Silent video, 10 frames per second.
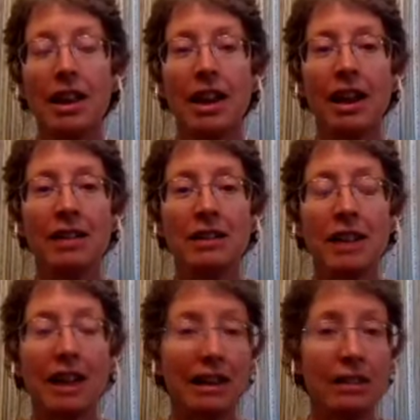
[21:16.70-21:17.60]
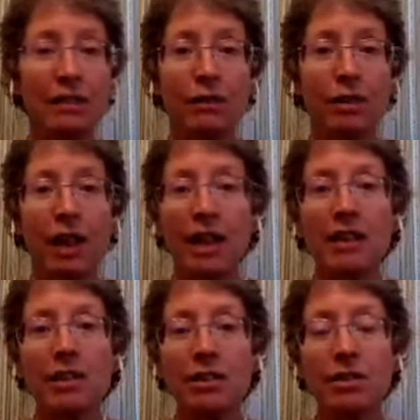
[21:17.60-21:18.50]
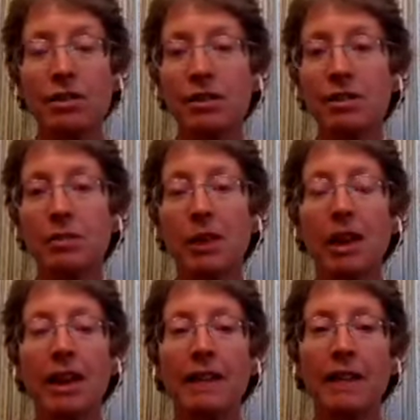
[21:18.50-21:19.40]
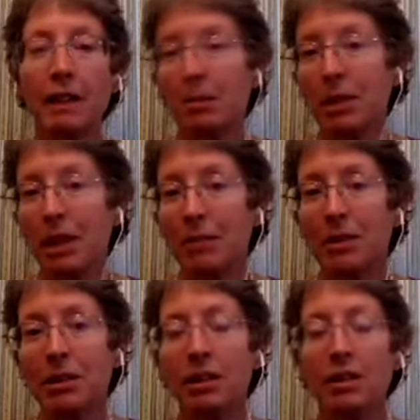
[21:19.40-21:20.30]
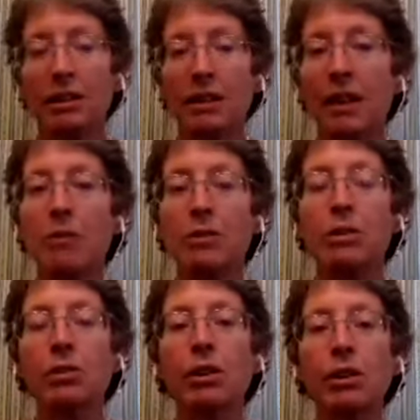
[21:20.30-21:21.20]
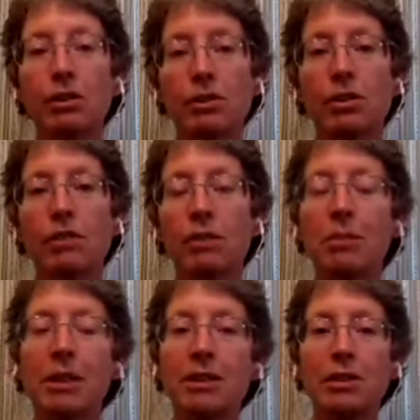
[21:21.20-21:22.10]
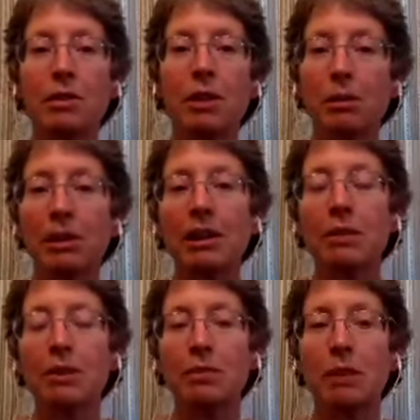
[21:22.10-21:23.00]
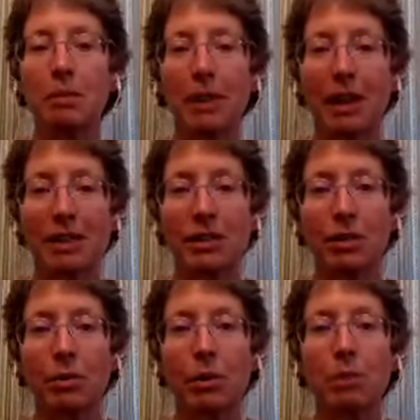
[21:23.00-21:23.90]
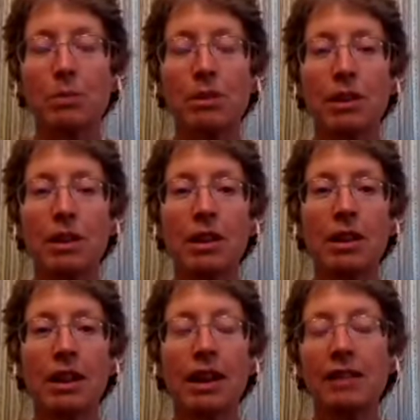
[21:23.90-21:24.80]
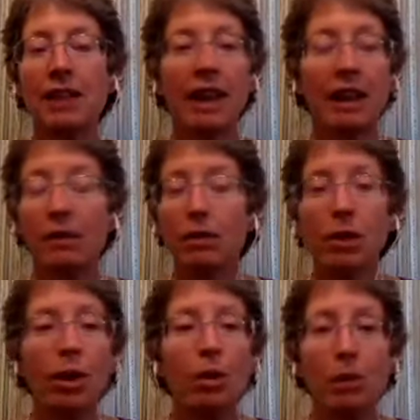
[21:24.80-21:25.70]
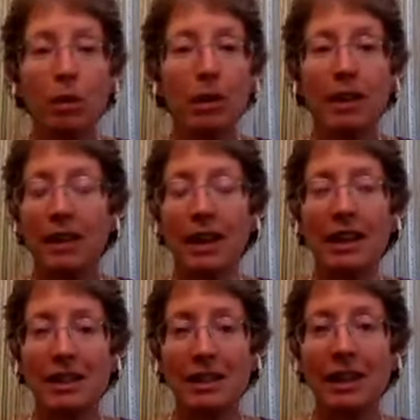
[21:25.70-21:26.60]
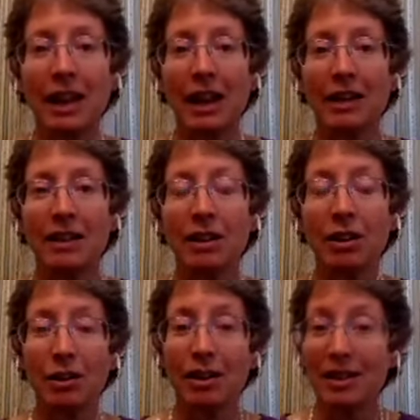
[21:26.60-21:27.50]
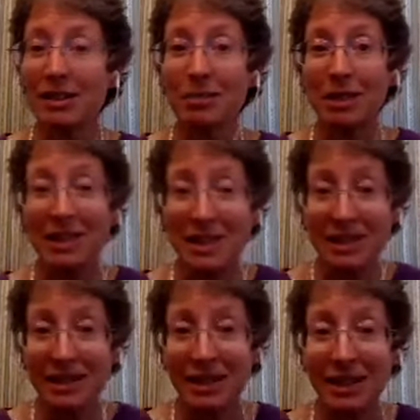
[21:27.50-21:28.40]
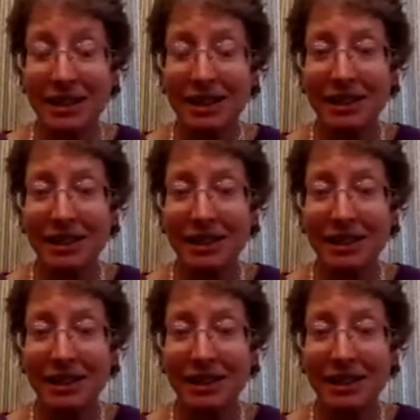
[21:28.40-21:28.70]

And I lived for eight years this way, and then it became clear that that was no longer serving me, and so I relinquished my monastic robes. And I have no regret that I did that. You know, it hasn't been easy,